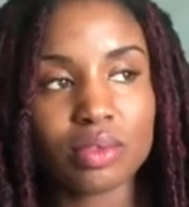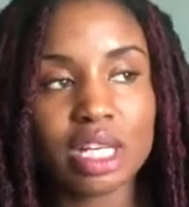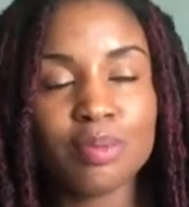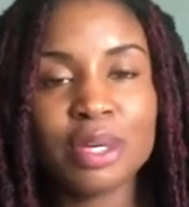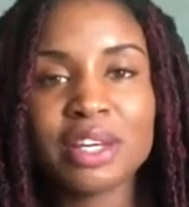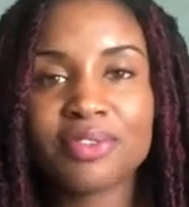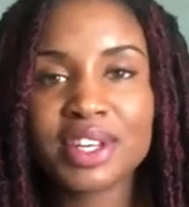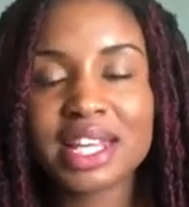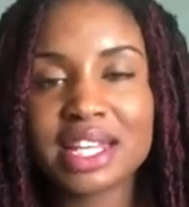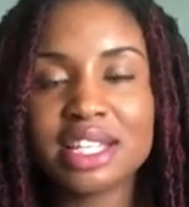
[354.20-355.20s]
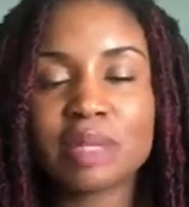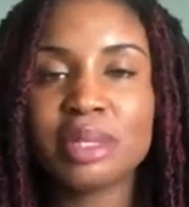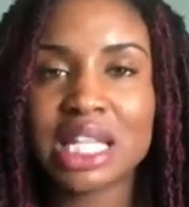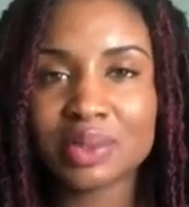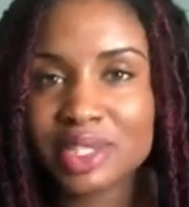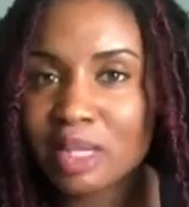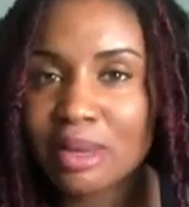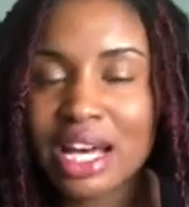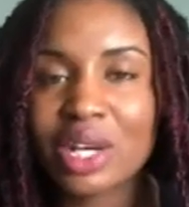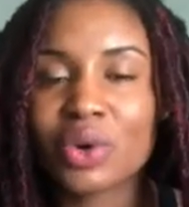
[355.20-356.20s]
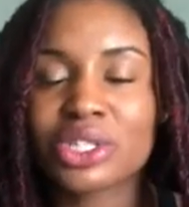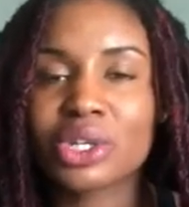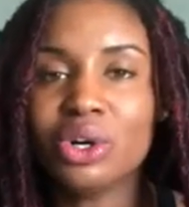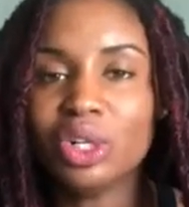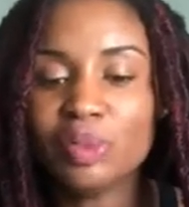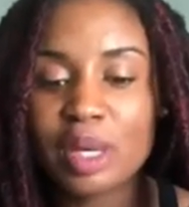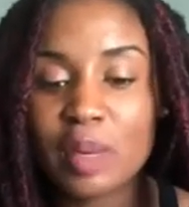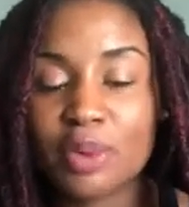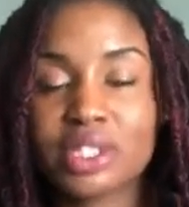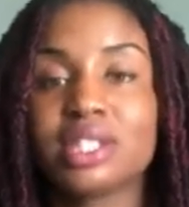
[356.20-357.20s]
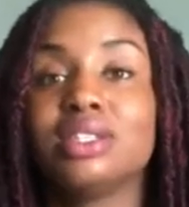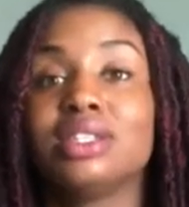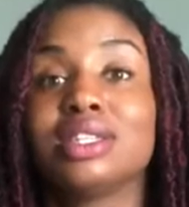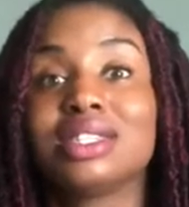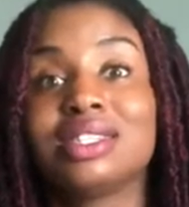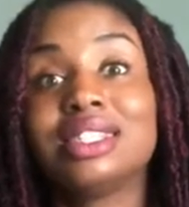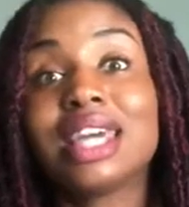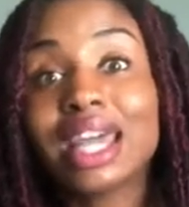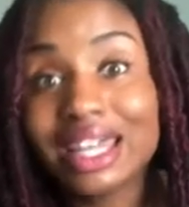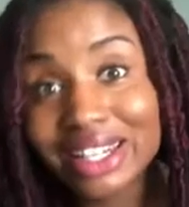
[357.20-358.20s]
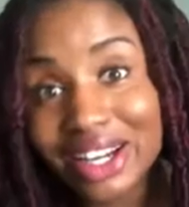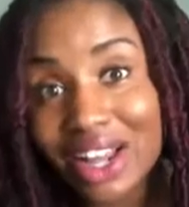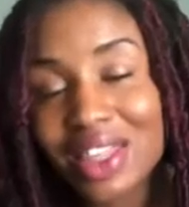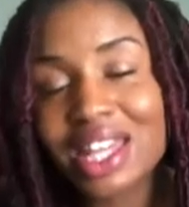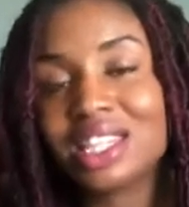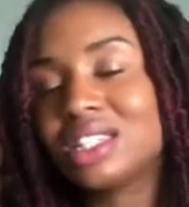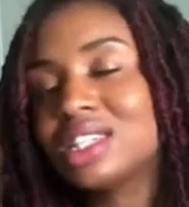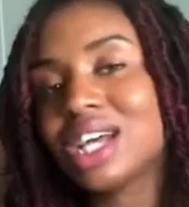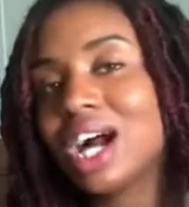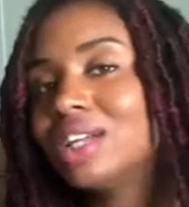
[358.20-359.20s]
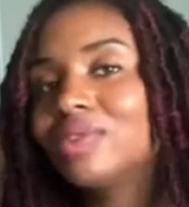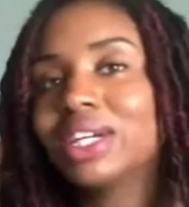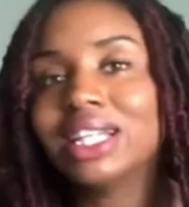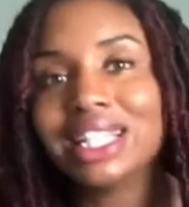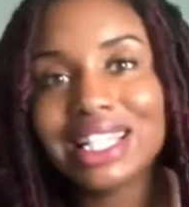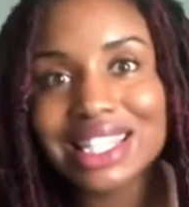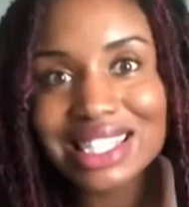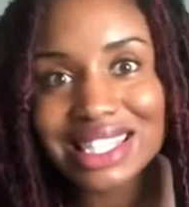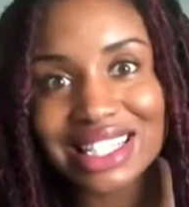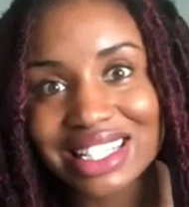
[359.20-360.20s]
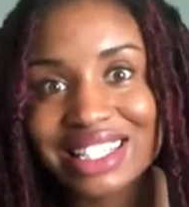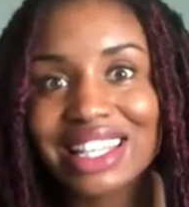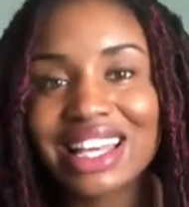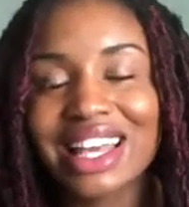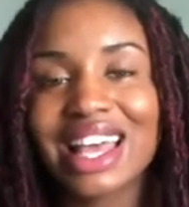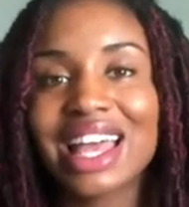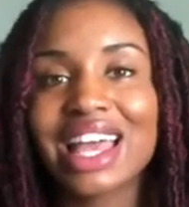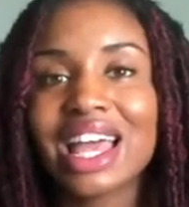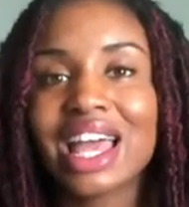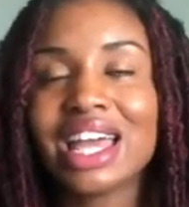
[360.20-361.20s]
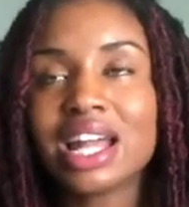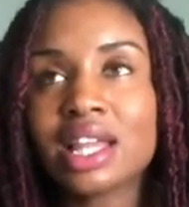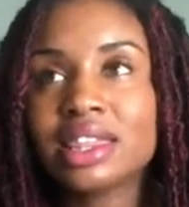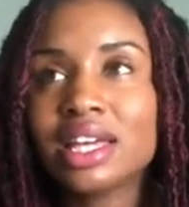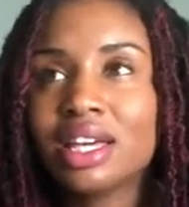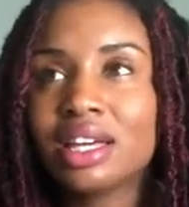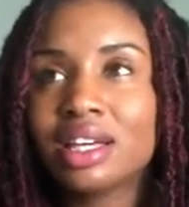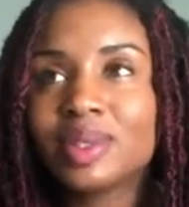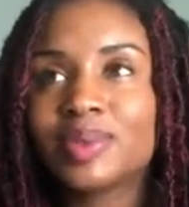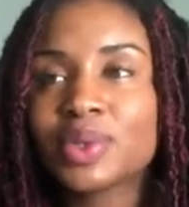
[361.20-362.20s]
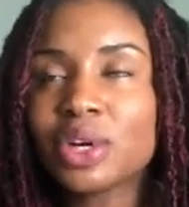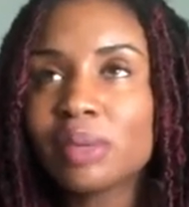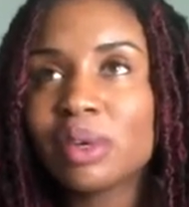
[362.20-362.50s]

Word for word: be offended and just be done with somebody, or to hold people to this standard that is just unrealistic. And I think, don't get me